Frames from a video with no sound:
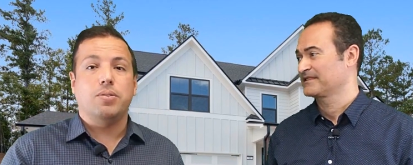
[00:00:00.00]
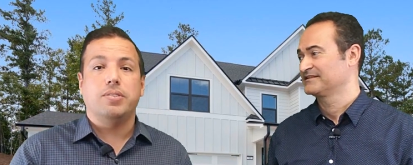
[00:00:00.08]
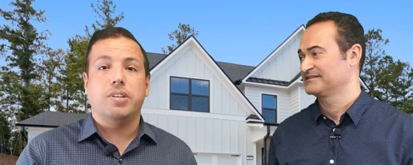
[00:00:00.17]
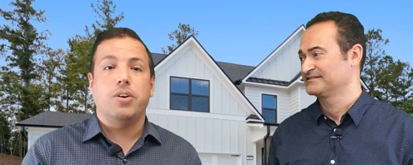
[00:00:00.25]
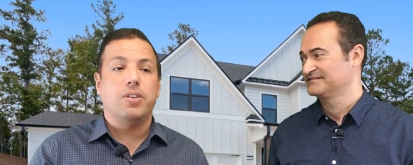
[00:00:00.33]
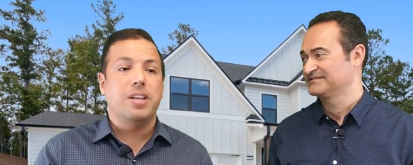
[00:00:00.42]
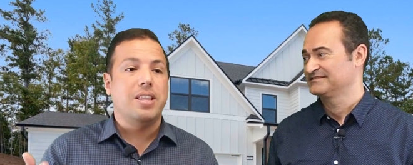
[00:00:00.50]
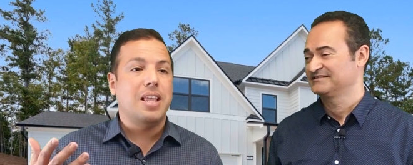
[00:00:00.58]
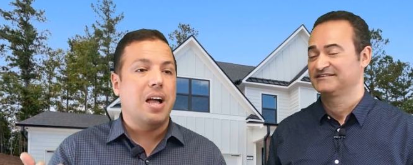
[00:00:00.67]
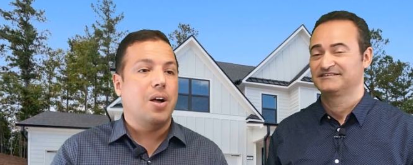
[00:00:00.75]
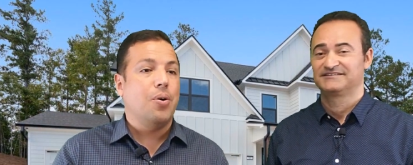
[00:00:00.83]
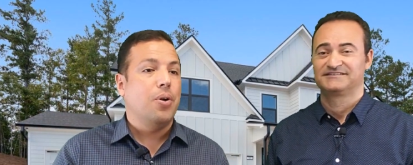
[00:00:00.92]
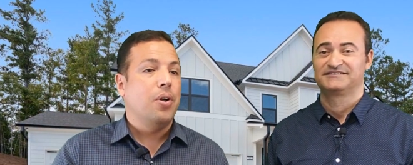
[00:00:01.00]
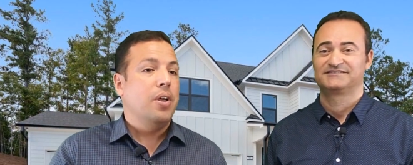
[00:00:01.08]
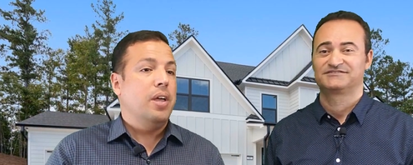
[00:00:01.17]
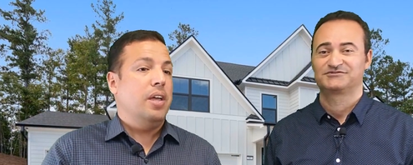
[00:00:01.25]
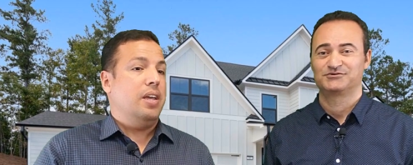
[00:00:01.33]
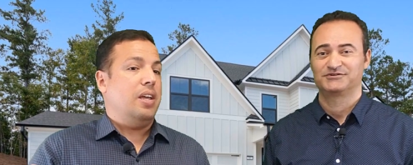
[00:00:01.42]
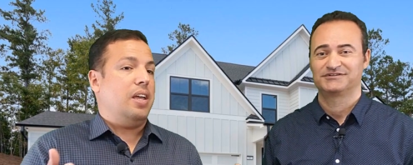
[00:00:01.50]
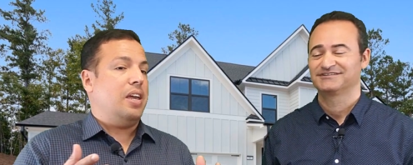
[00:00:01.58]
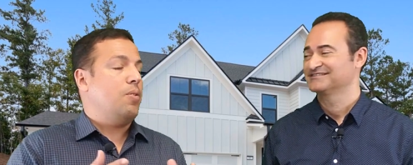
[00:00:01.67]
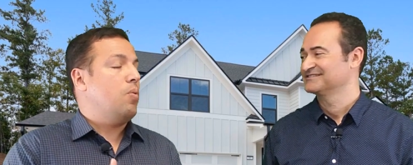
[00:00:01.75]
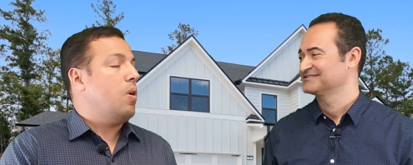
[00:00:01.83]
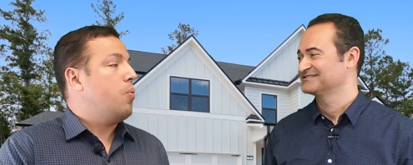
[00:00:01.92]
Speaker 1: to sell than now. Sure.
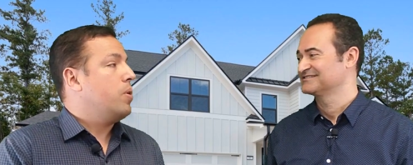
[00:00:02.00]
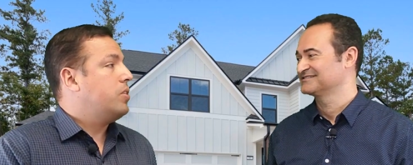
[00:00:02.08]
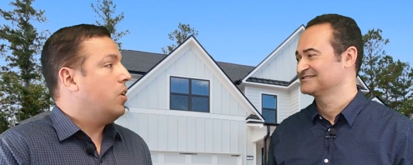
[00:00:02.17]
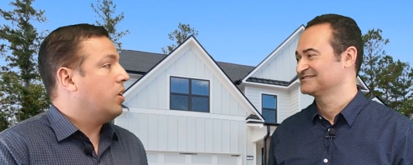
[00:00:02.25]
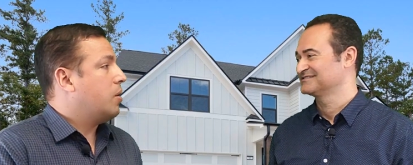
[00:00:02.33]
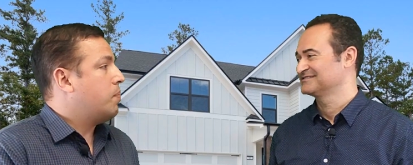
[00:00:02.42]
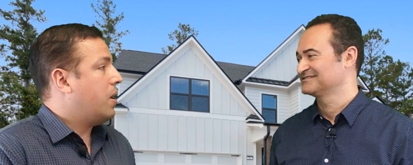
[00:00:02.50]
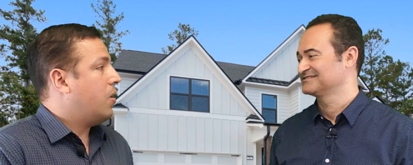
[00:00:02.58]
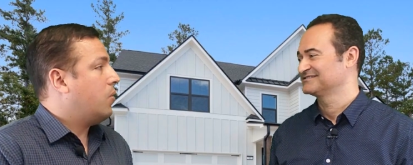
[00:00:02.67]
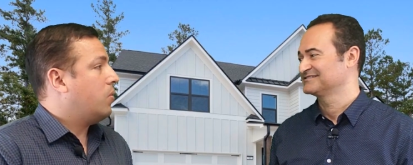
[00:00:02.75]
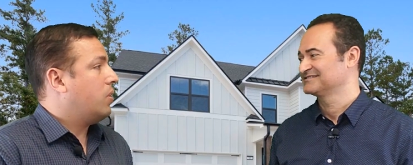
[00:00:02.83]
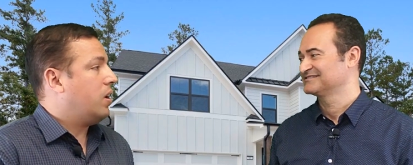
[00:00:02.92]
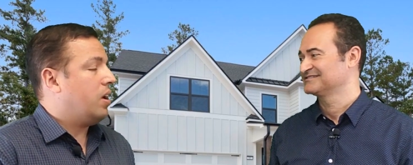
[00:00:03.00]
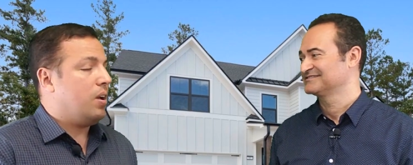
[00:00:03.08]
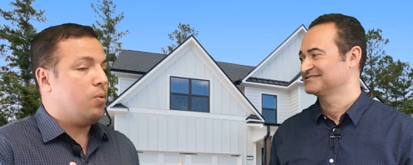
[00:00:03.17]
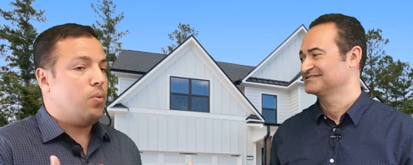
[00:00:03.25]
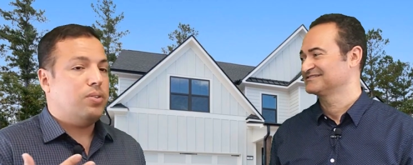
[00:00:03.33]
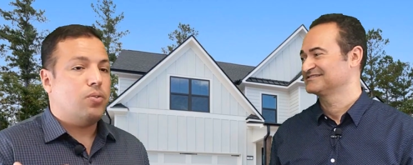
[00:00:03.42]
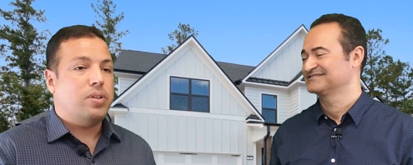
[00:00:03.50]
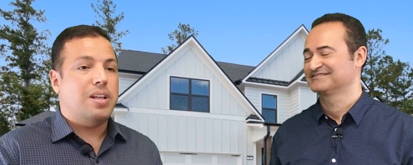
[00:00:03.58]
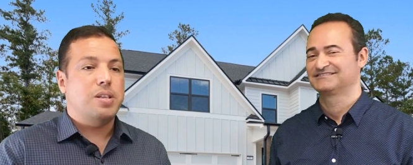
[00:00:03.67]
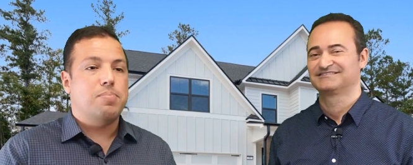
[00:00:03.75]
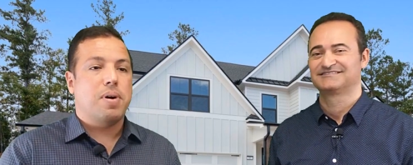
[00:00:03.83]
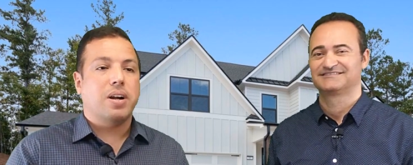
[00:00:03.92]
And when we talk about uh, what's going on in
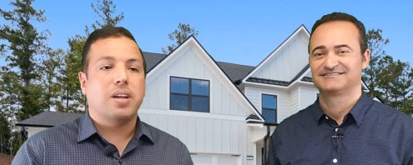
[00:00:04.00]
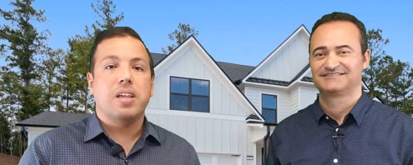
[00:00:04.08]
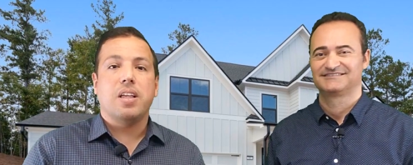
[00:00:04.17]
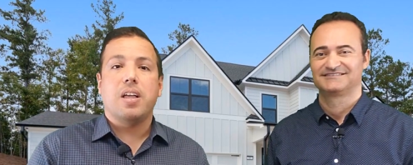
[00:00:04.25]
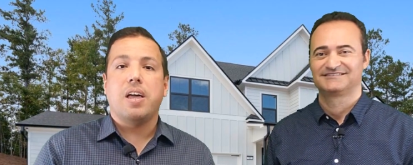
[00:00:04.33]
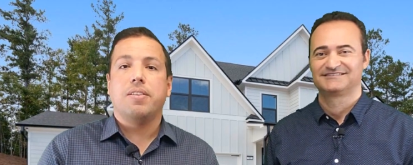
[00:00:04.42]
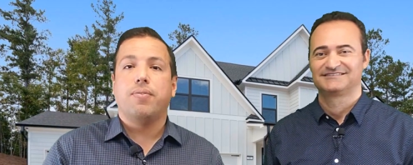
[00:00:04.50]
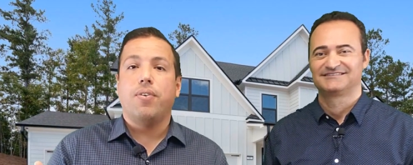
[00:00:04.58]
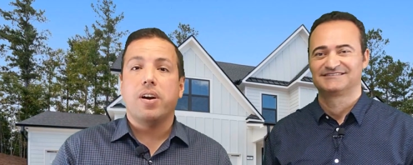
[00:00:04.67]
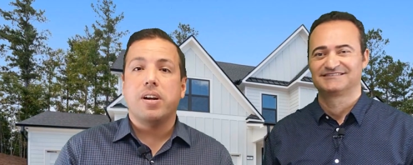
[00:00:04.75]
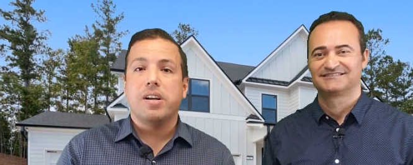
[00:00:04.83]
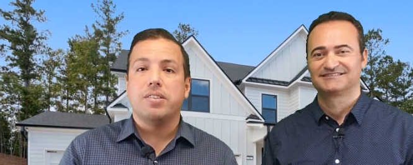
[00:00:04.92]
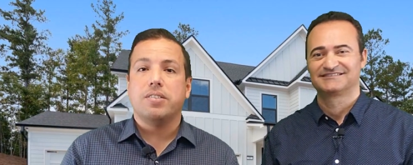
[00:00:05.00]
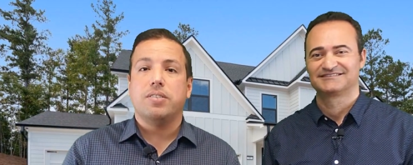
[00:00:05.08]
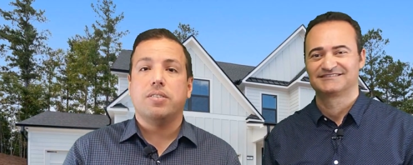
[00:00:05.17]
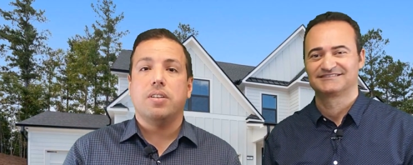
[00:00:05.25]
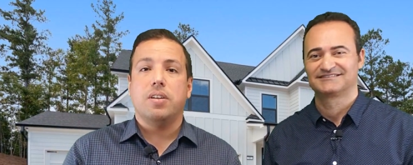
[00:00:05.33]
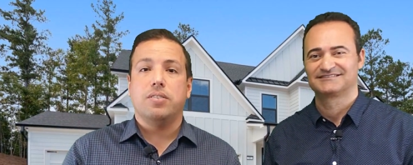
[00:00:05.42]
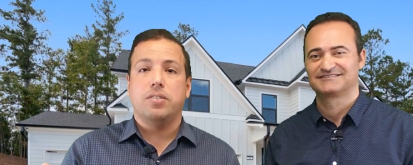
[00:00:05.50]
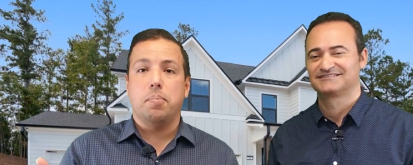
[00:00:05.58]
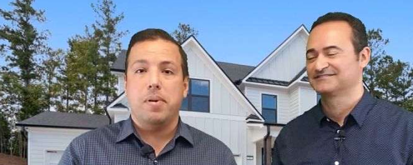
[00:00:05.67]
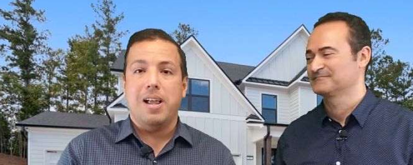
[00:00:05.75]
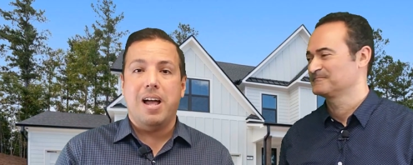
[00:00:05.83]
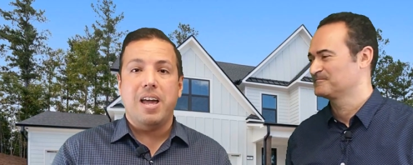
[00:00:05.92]
the market, as far as
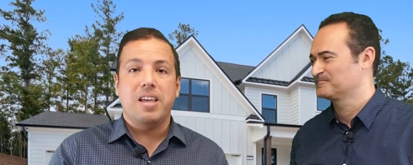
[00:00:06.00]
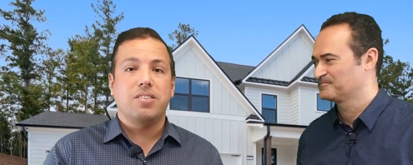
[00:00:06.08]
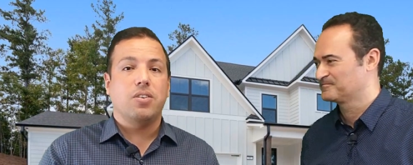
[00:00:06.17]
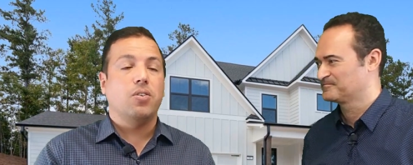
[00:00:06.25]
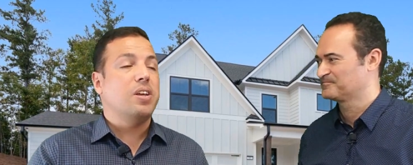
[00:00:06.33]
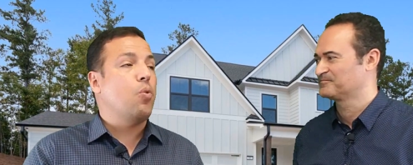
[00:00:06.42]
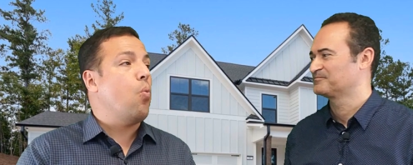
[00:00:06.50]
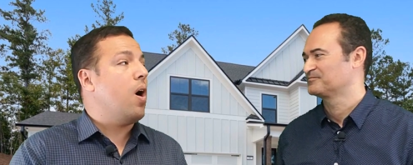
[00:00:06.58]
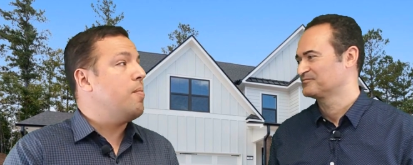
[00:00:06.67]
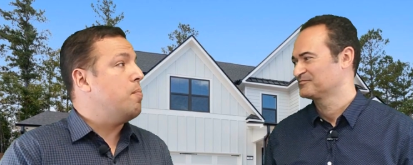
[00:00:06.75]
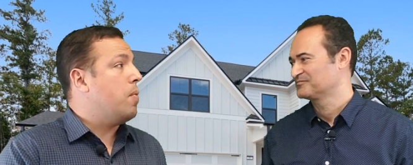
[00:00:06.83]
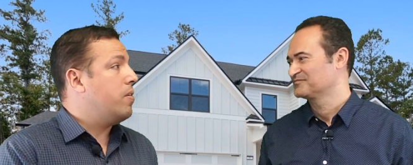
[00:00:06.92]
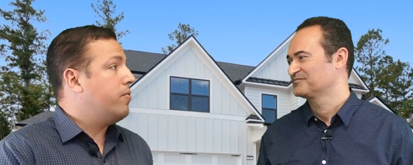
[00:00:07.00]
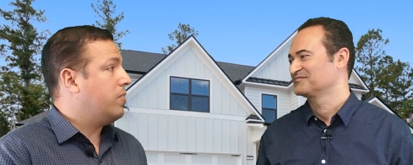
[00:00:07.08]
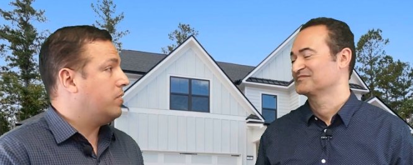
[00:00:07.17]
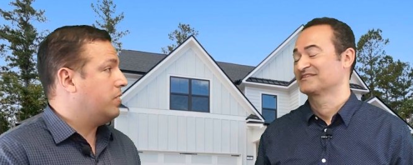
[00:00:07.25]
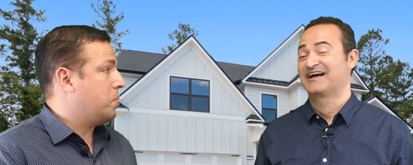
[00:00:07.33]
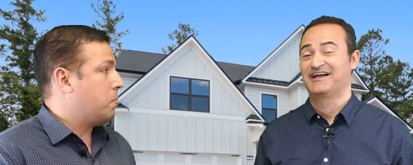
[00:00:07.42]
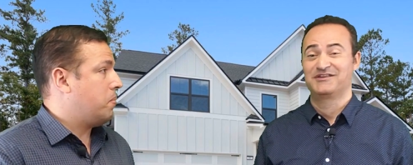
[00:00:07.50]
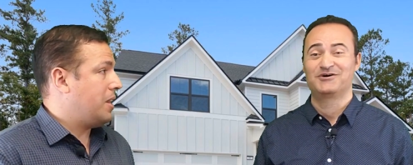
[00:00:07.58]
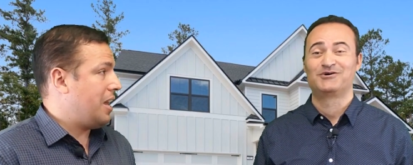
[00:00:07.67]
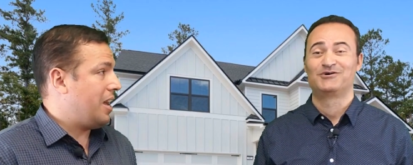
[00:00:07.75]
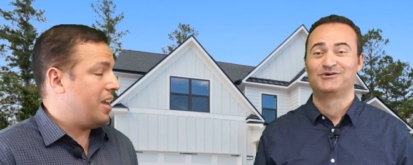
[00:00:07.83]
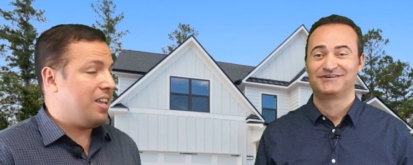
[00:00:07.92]
supply. It's only one month of
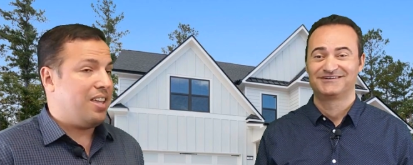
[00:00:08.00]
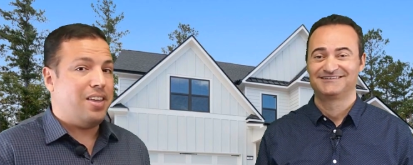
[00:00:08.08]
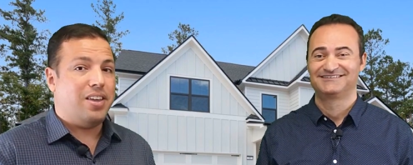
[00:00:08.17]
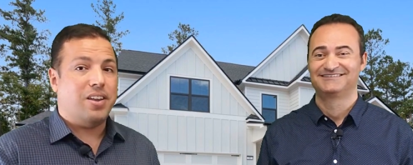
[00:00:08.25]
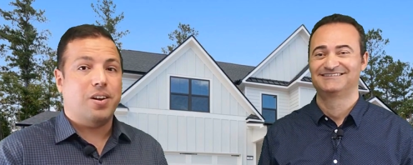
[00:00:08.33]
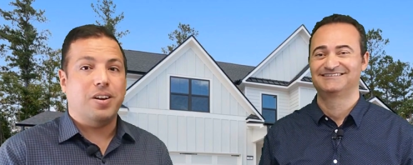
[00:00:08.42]
supply here